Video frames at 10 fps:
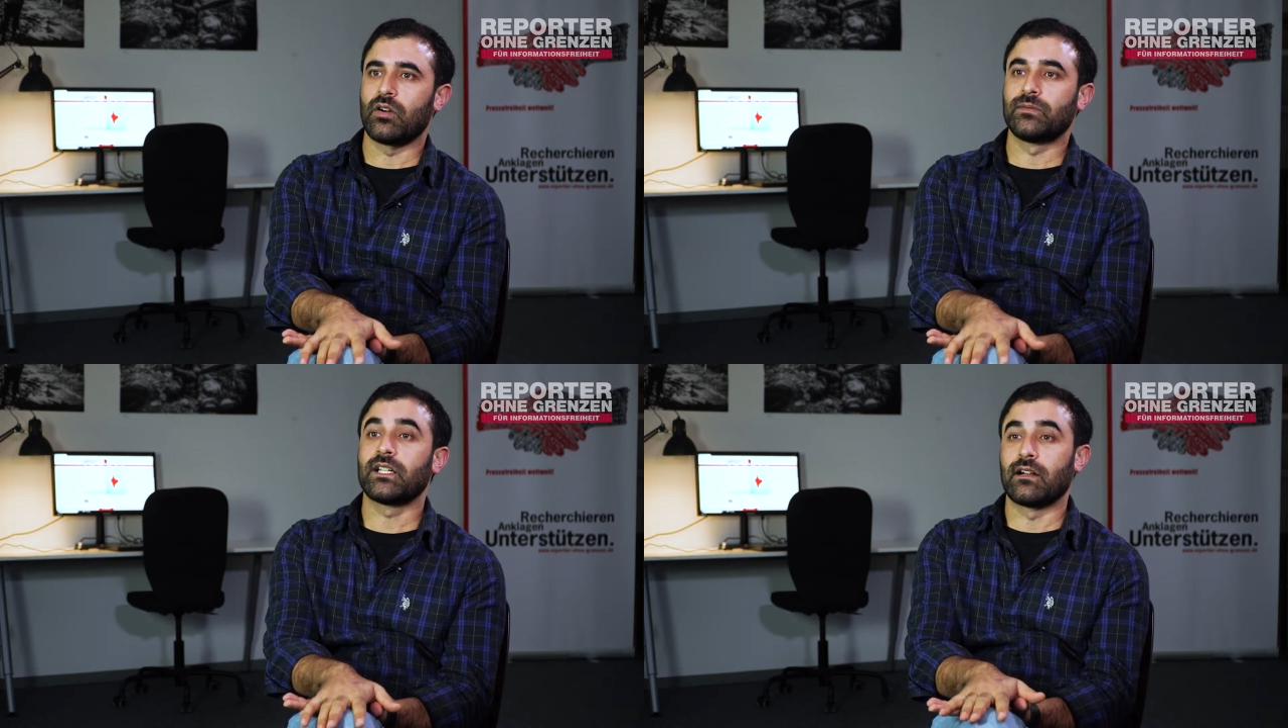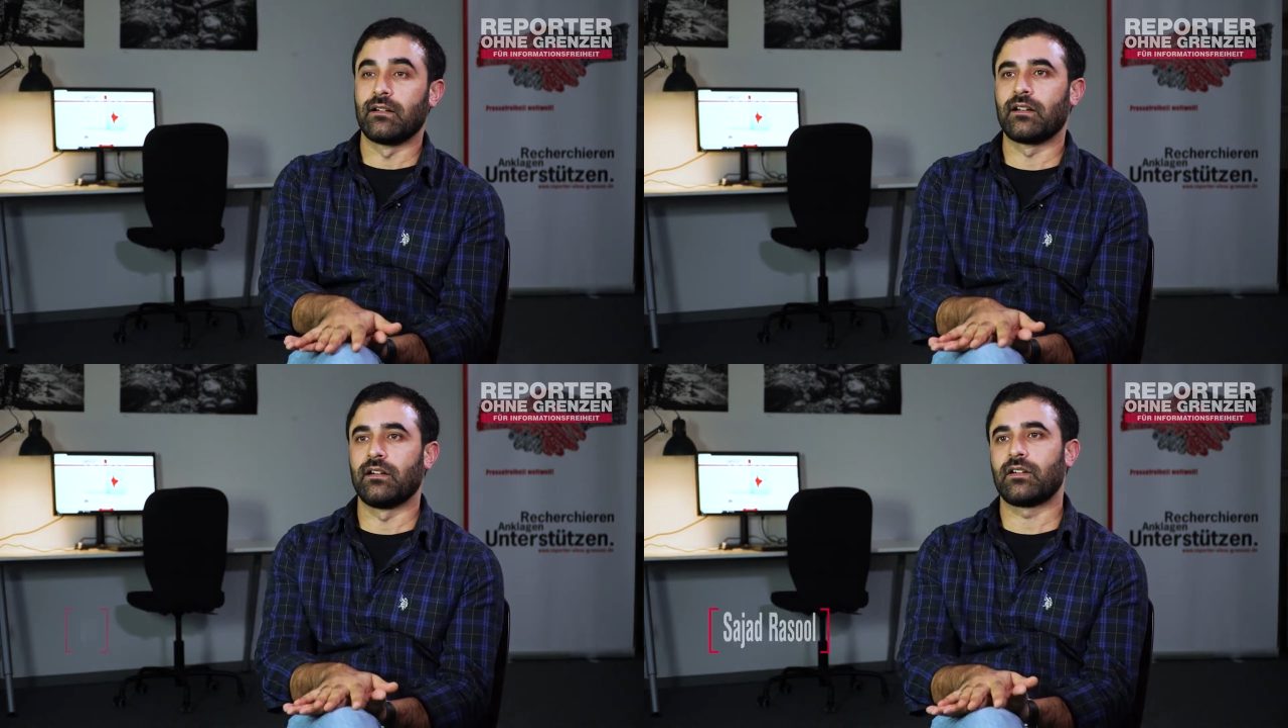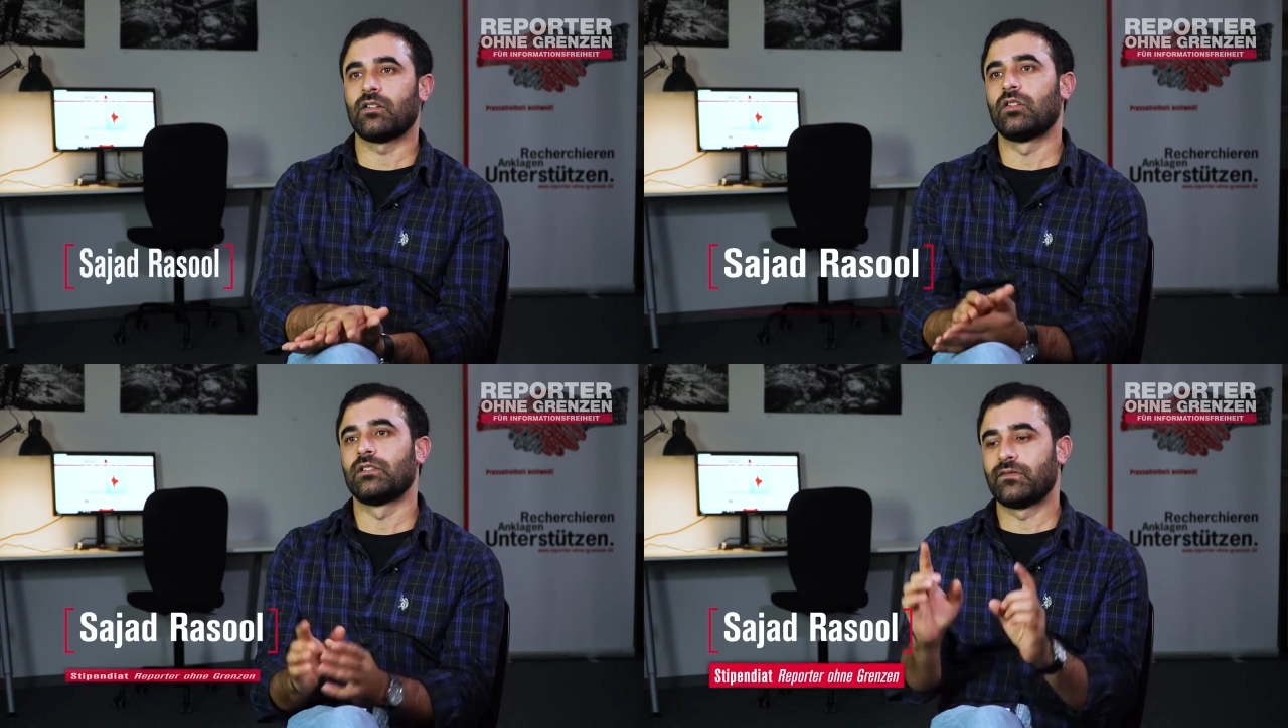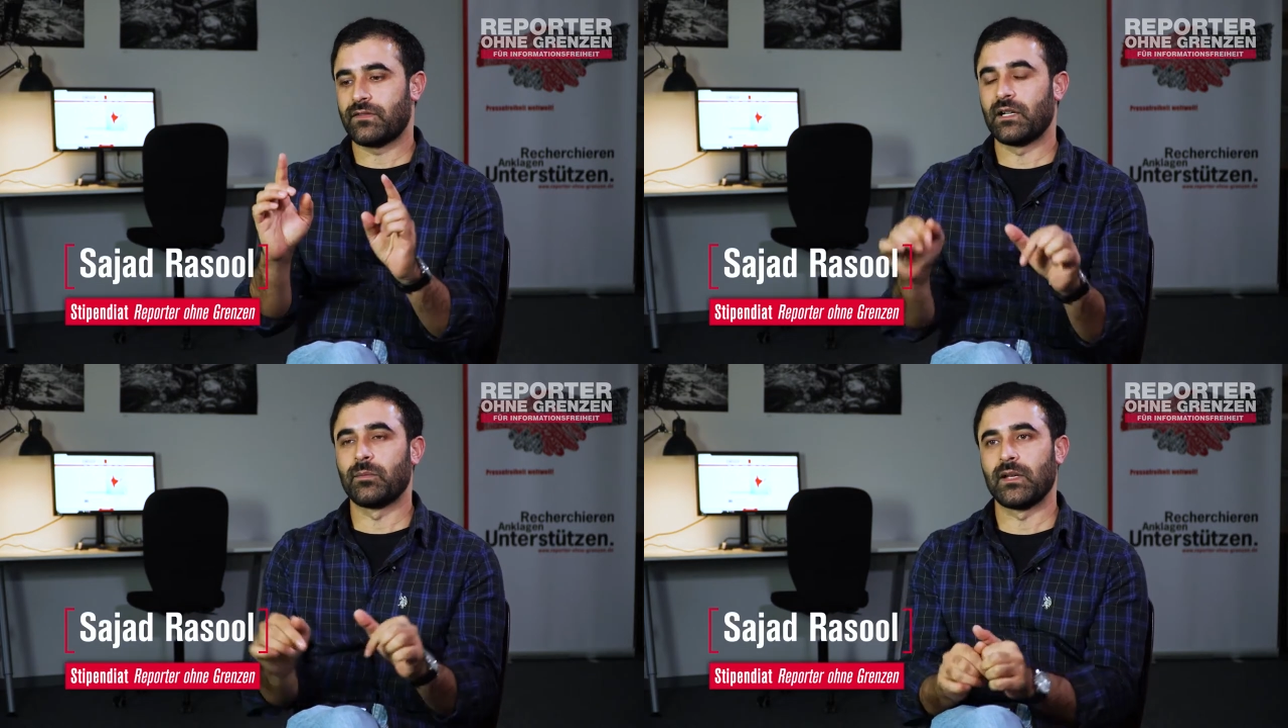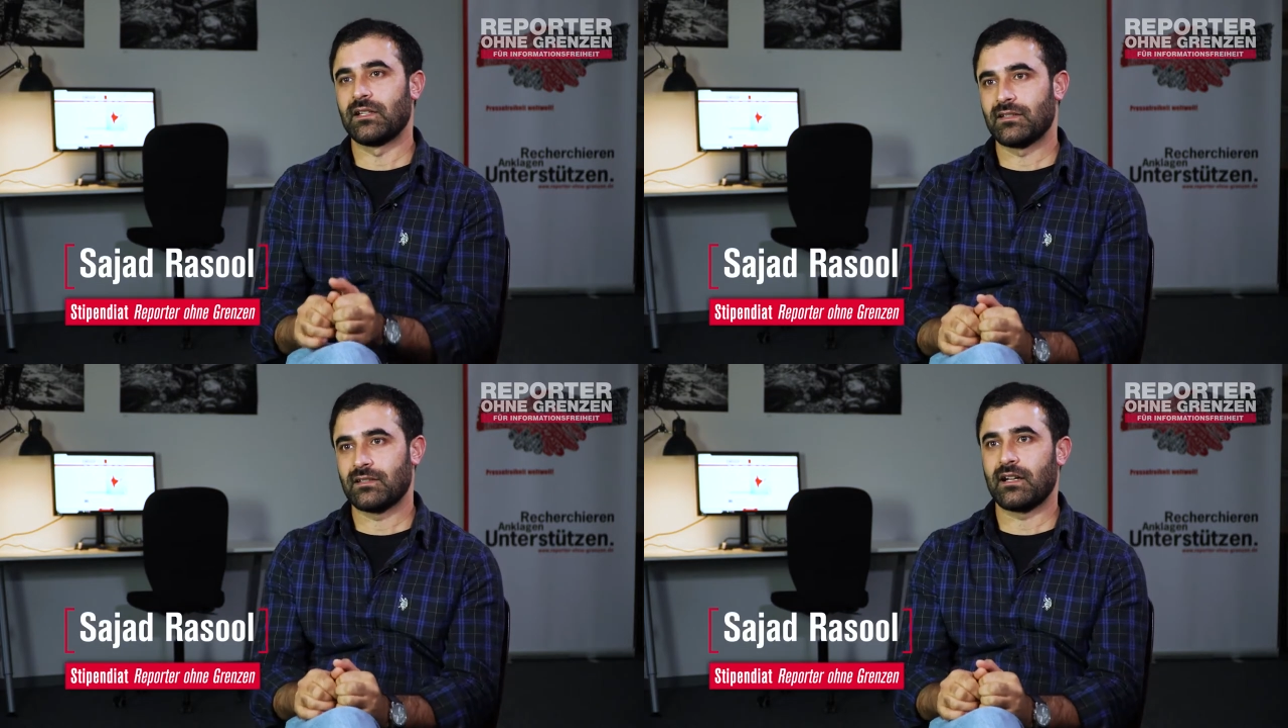of the content on the front
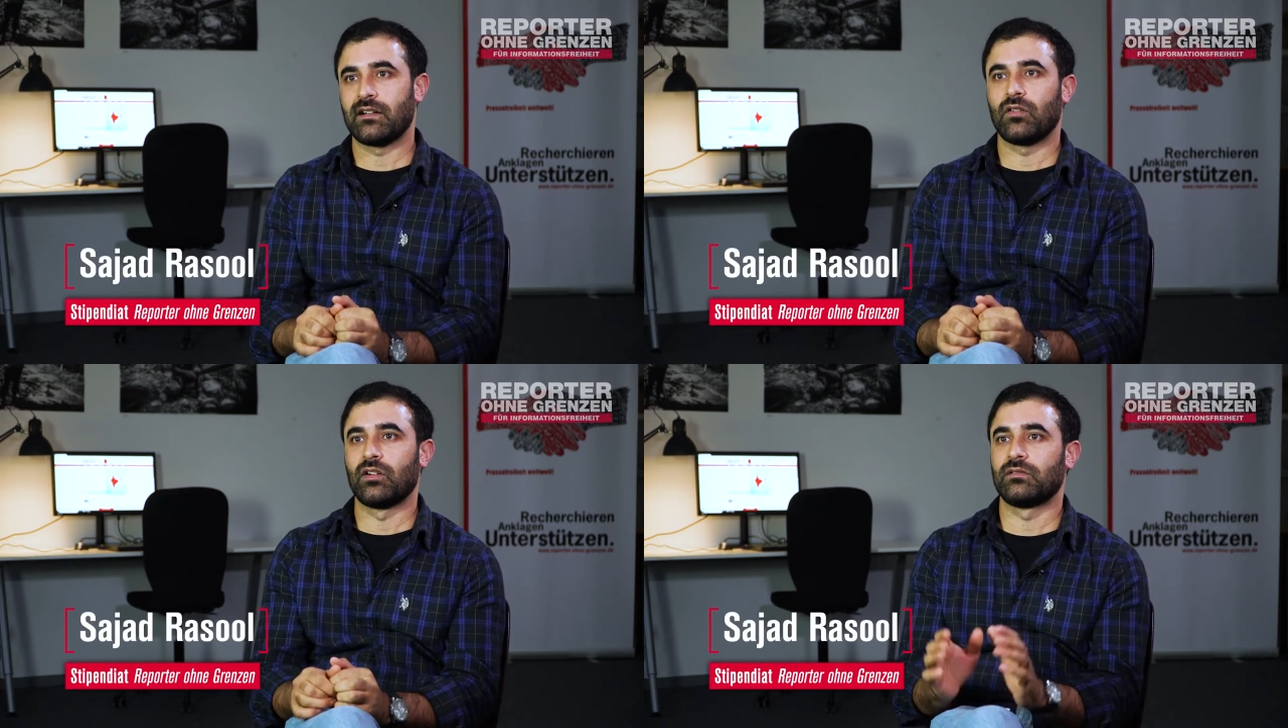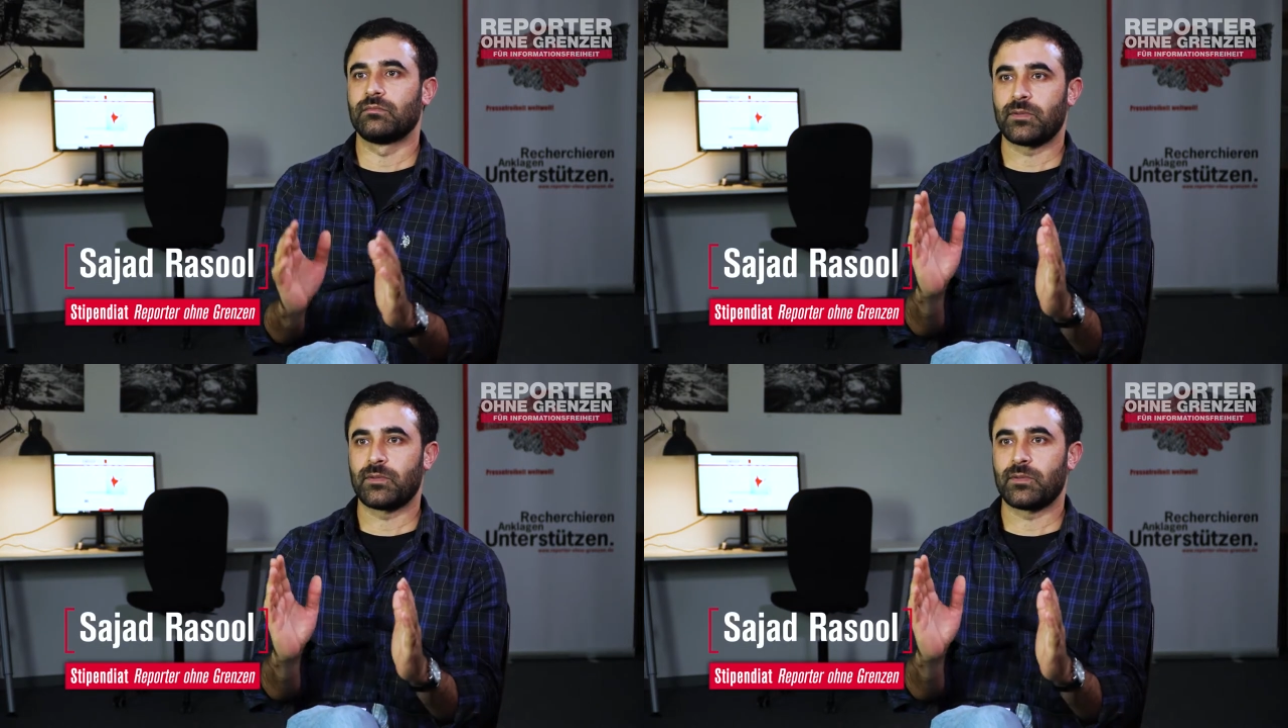pages and on